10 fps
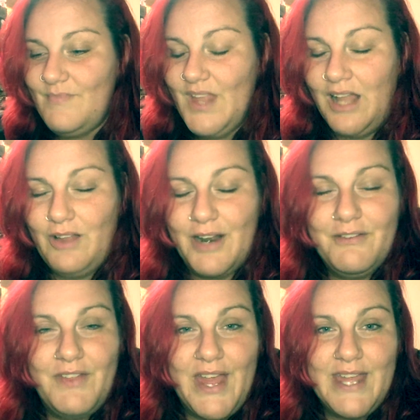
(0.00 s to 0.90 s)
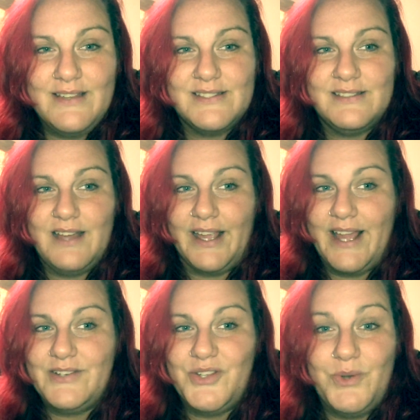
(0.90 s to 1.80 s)
A lot of things,
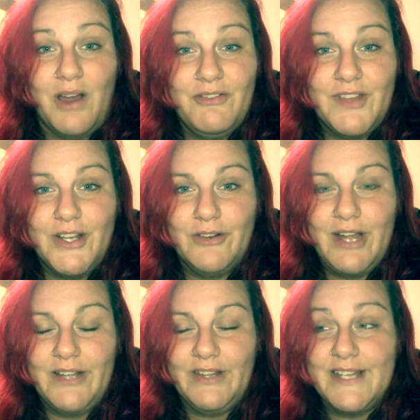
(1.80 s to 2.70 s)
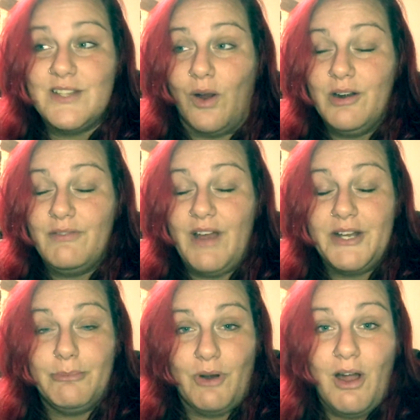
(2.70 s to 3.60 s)
again, do not fit correctly. It's hard to find a
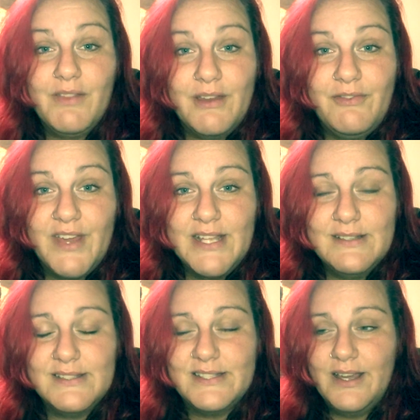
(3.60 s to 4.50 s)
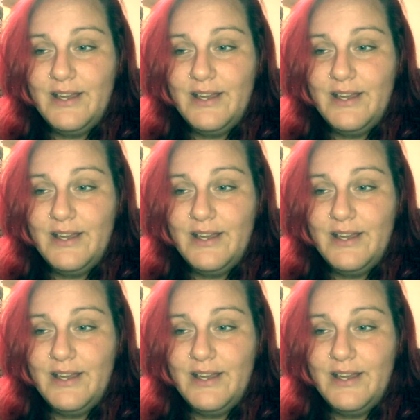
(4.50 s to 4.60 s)
bra that fits.